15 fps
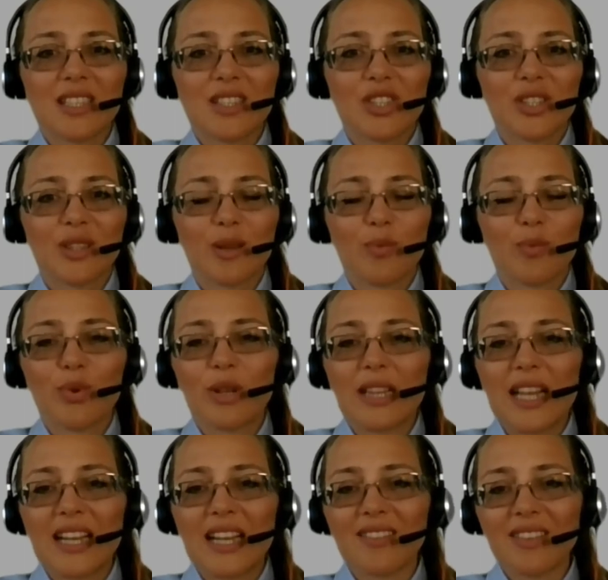such a taboo. A
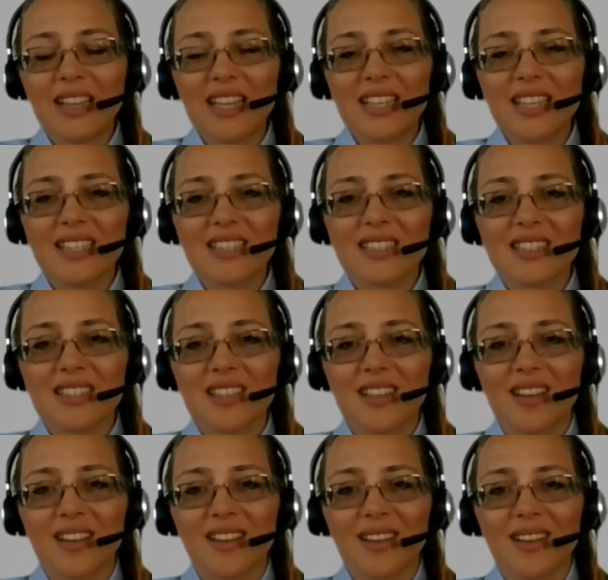lot of ladies,
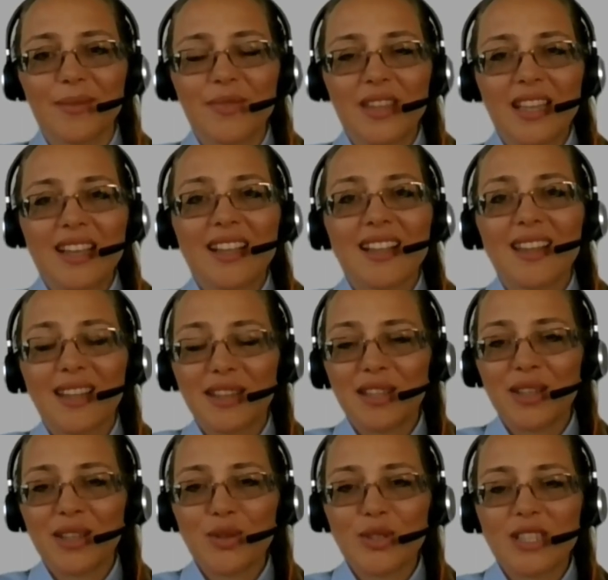um,
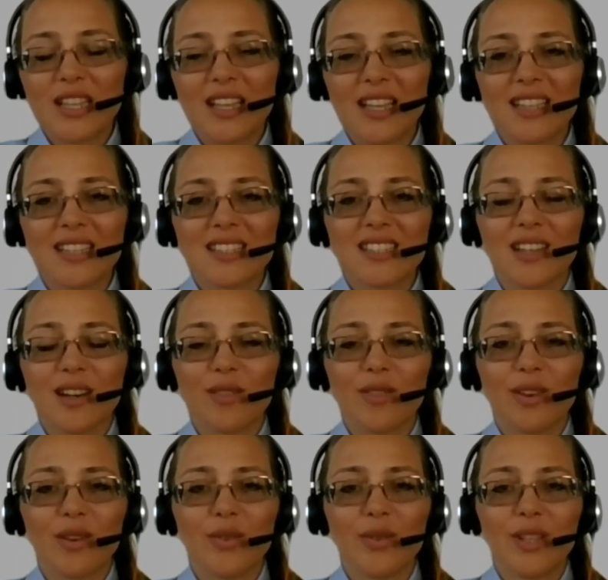Latinos ladies, are
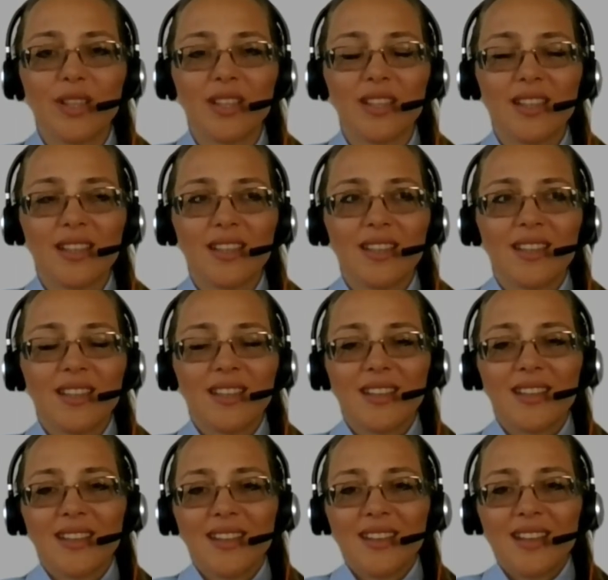very
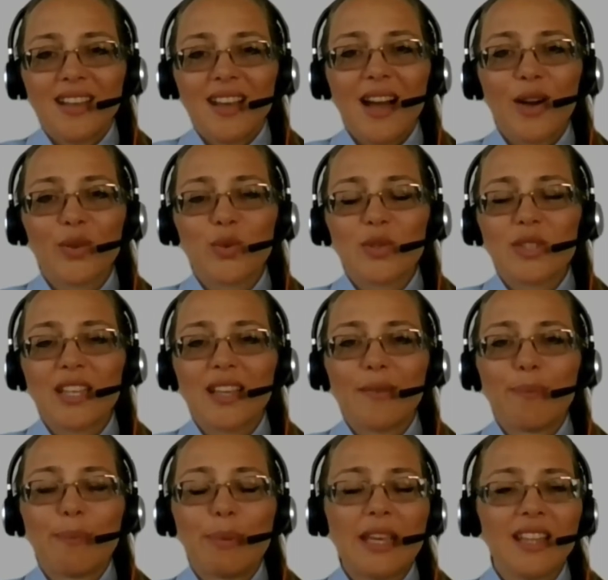how to
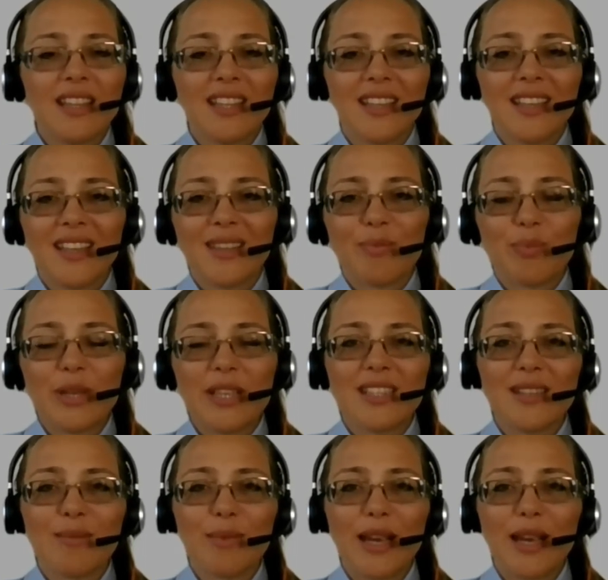say pity?
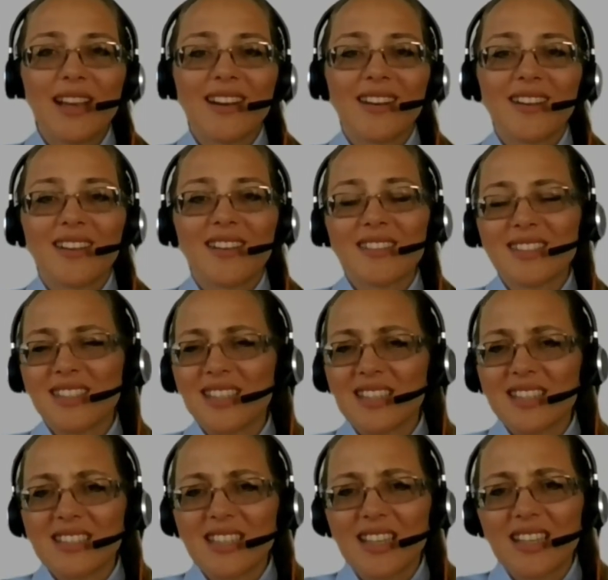Pity makers.
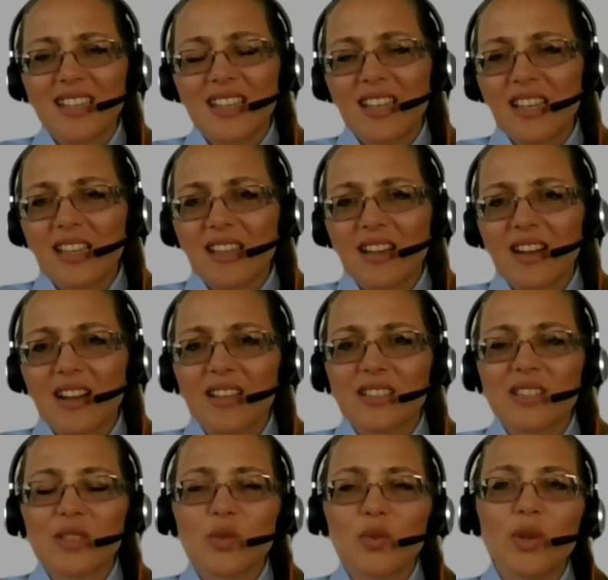They say they're in hard
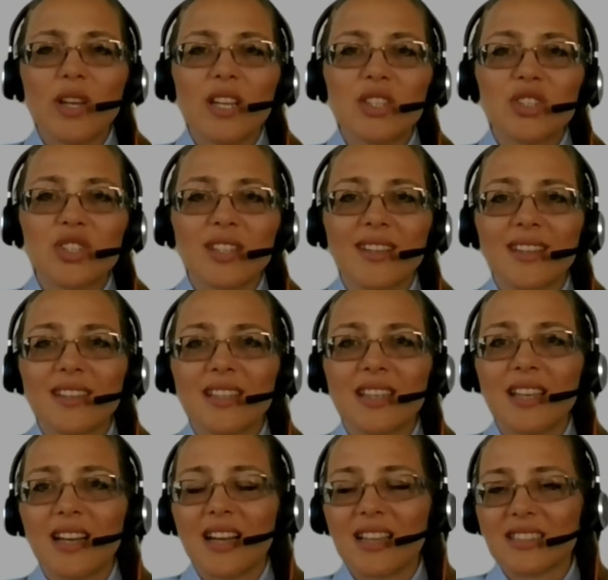situation.
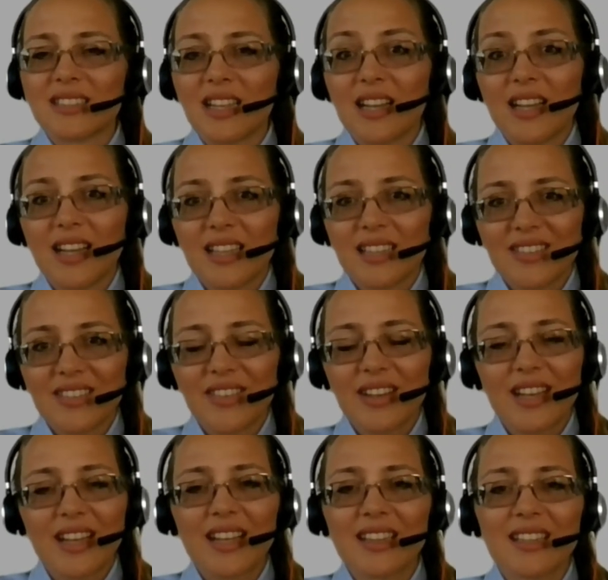They ask. I had a
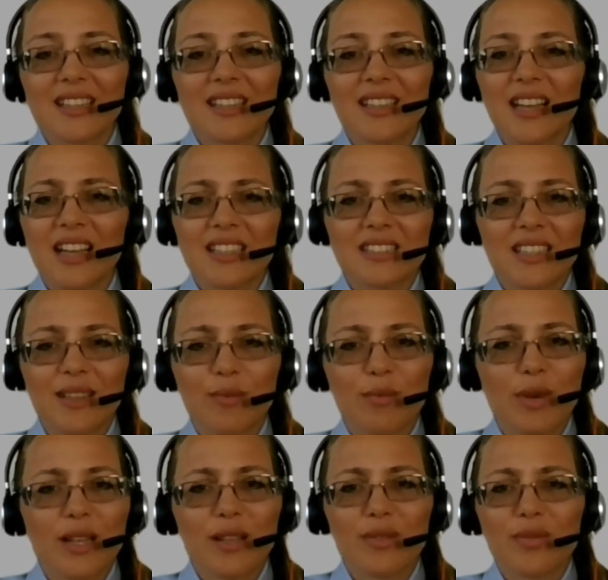friend. They ask him
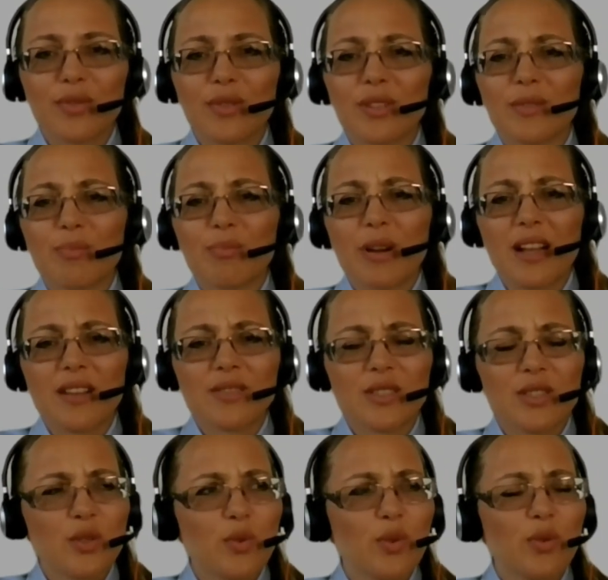money for the
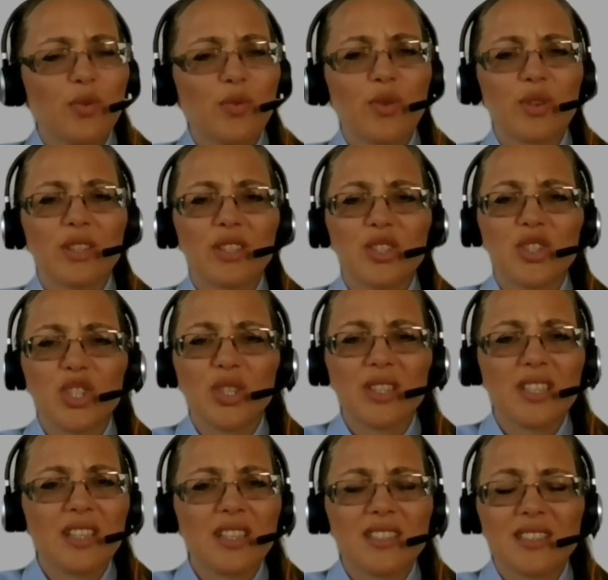private school for the
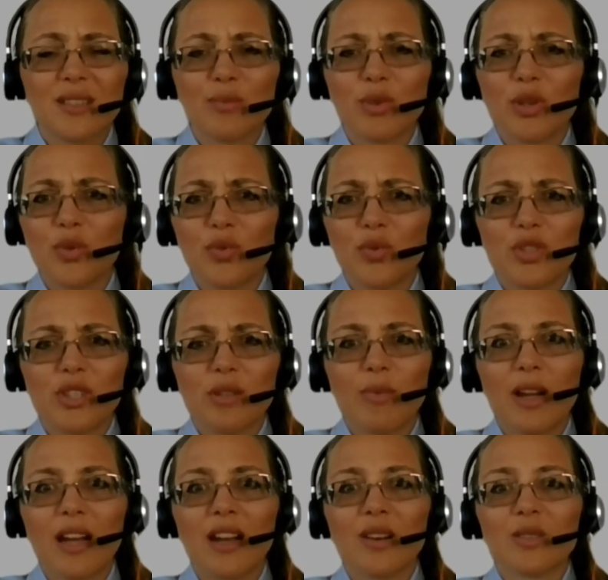children, some huge
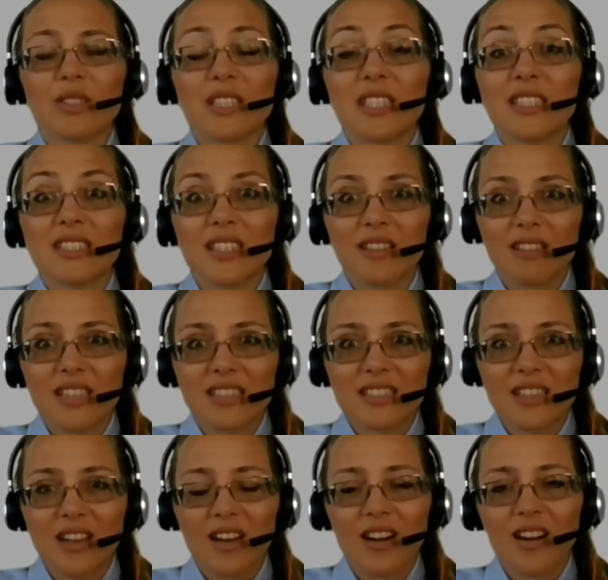amounts. He sell his
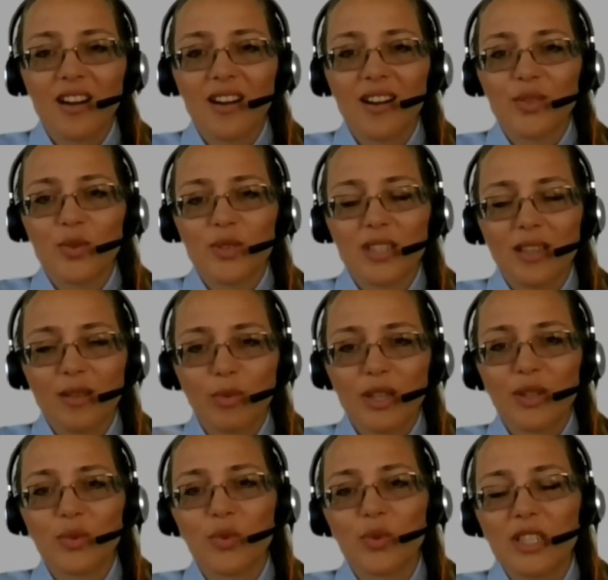car to send
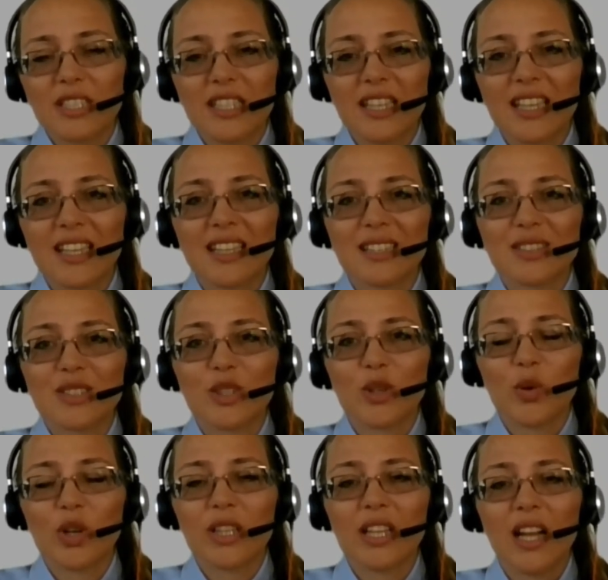money to this lady and
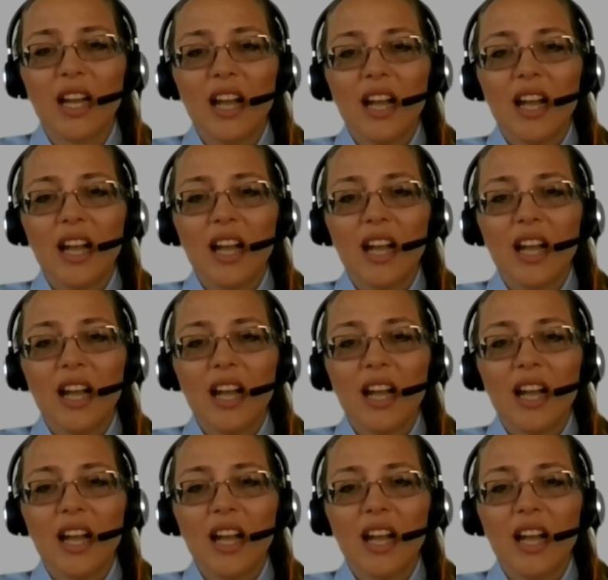so on.